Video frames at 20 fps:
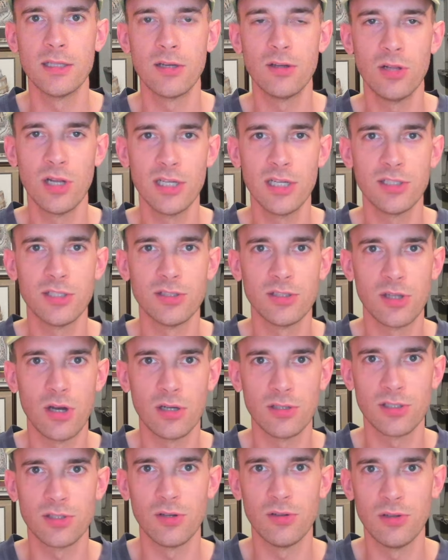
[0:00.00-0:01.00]
Glaciers
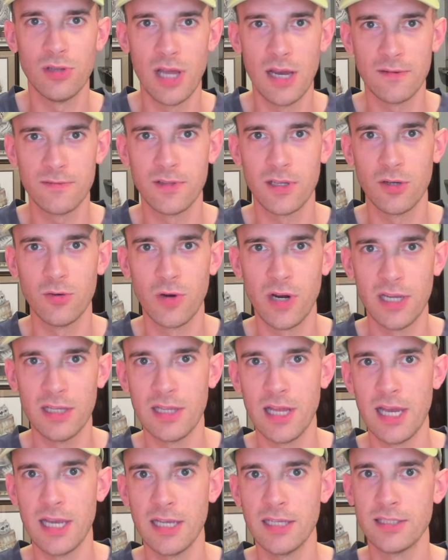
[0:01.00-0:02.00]
also left the Great
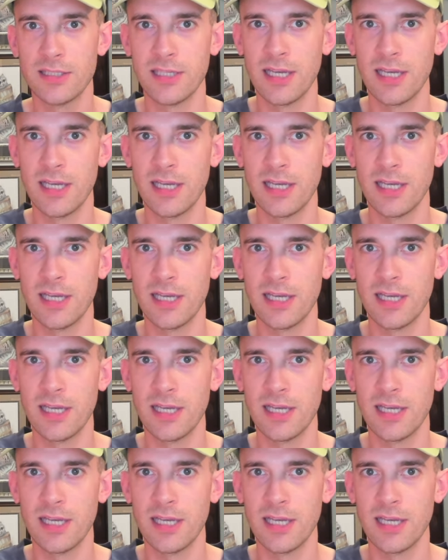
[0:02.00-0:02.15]
Lakes.